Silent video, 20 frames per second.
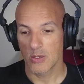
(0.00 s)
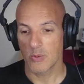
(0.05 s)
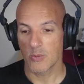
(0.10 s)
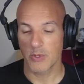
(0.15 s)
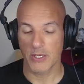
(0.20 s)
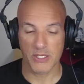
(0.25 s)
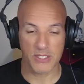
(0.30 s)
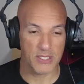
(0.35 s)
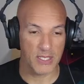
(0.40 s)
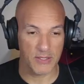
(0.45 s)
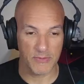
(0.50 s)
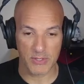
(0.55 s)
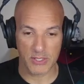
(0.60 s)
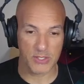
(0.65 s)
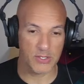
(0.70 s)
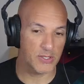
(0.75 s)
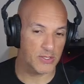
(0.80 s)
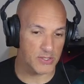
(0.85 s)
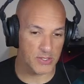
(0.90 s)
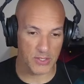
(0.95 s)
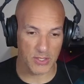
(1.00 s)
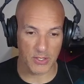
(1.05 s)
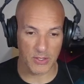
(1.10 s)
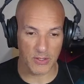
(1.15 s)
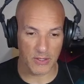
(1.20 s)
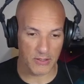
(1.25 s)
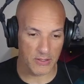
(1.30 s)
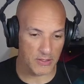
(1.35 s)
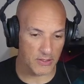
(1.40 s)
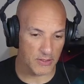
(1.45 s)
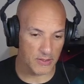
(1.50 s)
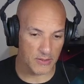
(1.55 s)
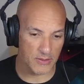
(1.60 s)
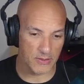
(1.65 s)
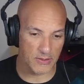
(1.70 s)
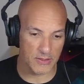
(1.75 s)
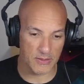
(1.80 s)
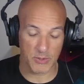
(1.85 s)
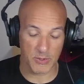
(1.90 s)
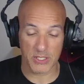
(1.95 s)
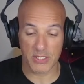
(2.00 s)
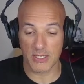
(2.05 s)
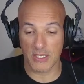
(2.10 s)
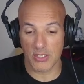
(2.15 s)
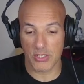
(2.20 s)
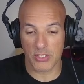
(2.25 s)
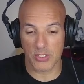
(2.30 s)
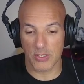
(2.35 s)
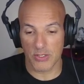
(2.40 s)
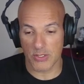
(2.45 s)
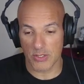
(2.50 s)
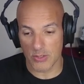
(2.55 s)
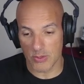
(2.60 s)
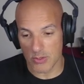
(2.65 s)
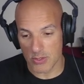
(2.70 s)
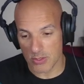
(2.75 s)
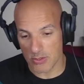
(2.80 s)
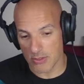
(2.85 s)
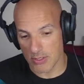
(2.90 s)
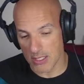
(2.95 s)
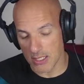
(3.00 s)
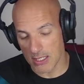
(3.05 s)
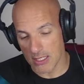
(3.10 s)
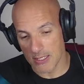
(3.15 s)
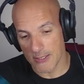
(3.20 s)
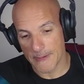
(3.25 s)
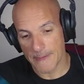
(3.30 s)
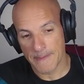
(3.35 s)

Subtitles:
which then returns a QR code, which then shows on your screen,